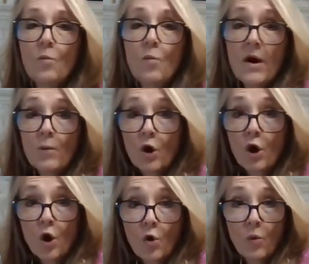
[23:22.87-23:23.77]
to want to work
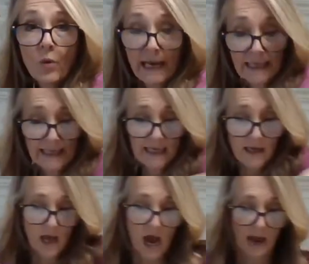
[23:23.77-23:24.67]
quickly.
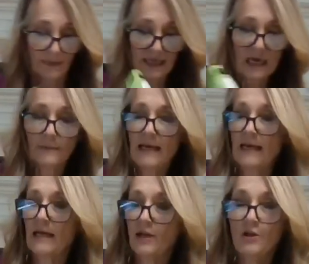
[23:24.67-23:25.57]
I'm going to come
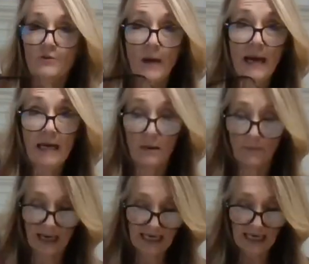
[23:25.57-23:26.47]
in and use my
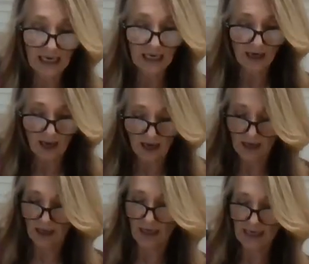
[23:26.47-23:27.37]
heating
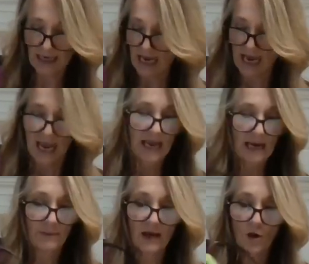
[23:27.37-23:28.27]
gun, and
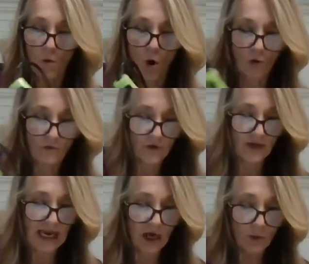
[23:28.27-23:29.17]
I'm going to go over
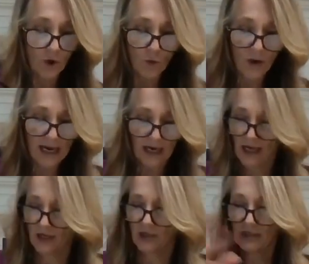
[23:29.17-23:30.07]
the ink real quick
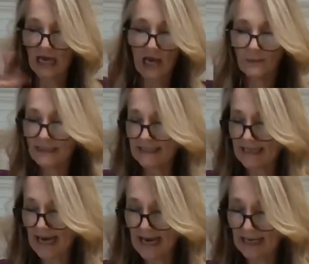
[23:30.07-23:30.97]
just to help
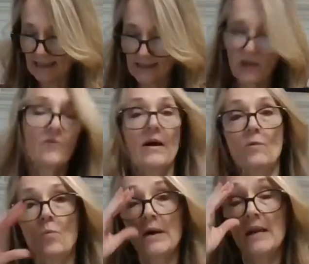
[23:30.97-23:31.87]
set it so that
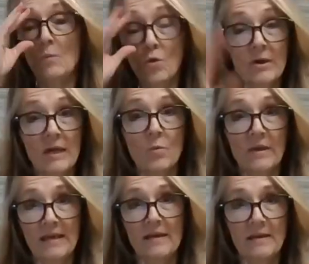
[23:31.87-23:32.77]
when I'm working with
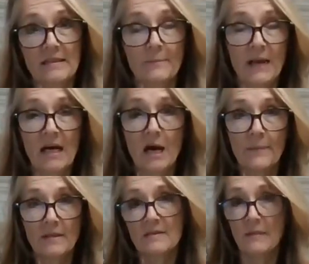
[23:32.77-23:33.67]
it, it doesn't pick up
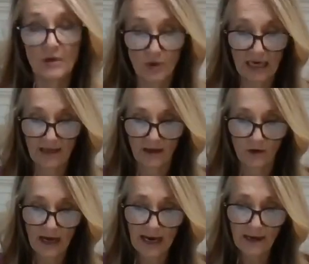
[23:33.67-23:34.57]
and smudge or anything,
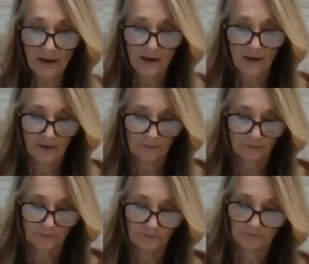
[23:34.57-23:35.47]
okay?
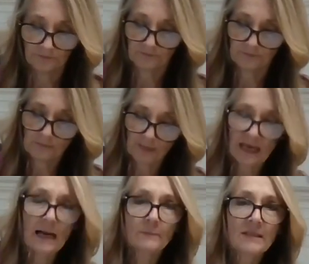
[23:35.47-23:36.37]
And
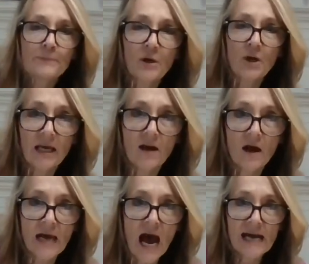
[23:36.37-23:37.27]
I'm just putting it on
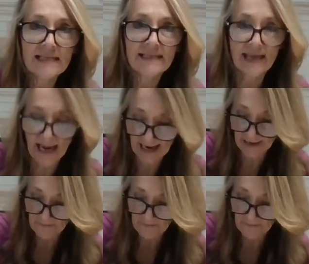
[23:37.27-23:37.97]
a high setting.